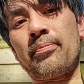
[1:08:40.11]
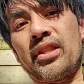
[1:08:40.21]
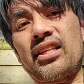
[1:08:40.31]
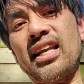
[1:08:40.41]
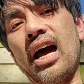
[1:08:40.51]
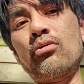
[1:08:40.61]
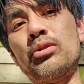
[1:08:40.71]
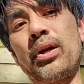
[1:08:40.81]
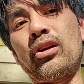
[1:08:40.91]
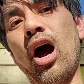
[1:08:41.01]
the sound was
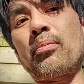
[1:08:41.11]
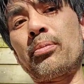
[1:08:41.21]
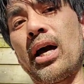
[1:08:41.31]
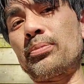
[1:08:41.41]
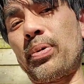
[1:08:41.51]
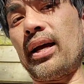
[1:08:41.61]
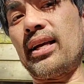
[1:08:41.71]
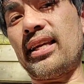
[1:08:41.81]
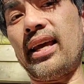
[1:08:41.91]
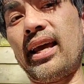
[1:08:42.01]
being compromised by
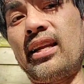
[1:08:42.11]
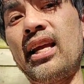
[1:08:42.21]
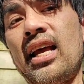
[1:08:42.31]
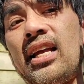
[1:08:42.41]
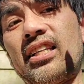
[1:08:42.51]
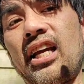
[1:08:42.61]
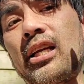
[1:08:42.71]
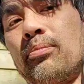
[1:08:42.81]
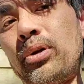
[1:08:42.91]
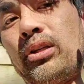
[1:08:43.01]
his head stuck
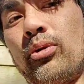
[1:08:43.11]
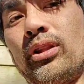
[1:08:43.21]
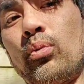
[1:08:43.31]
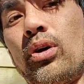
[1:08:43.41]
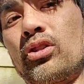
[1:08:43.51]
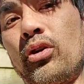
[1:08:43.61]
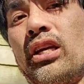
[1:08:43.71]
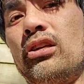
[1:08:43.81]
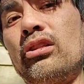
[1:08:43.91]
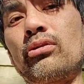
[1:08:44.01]
in between the wood. So he
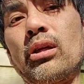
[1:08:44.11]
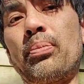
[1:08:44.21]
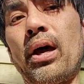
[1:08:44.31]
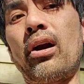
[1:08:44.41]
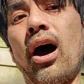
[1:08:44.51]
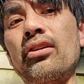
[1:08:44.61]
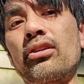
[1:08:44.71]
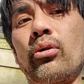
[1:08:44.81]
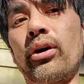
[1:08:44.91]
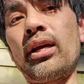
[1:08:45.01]
knew there was a better
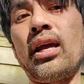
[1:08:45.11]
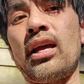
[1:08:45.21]
auditory